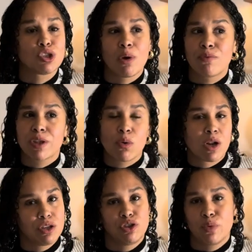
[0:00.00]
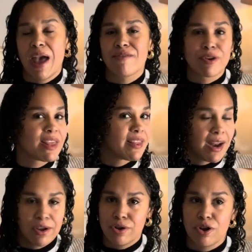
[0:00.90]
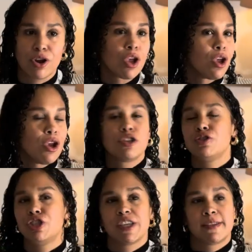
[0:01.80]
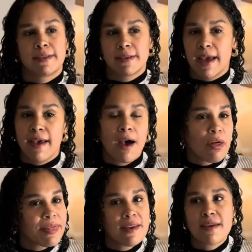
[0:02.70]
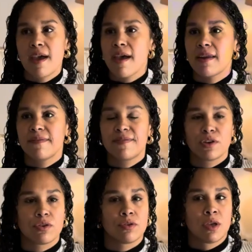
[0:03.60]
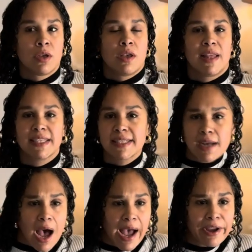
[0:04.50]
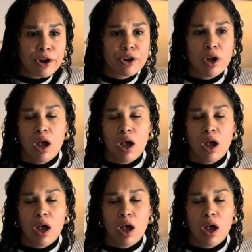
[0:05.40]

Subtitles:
So I really wanted to do everything that I could to just get healthy again, feel less tired.